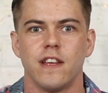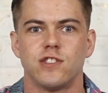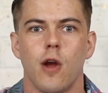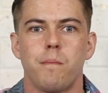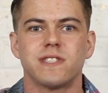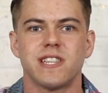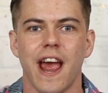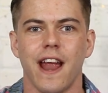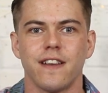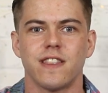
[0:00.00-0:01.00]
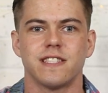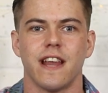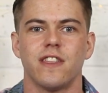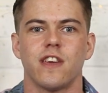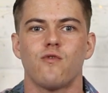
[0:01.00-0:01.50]
Don't pretend there's
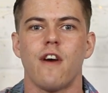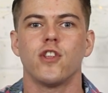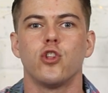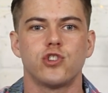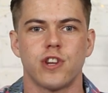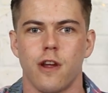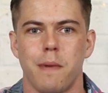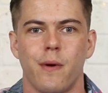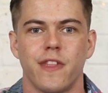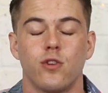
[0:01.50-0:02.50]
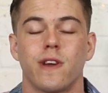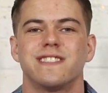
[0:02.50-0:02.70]
anything revolutionary about what they're doing,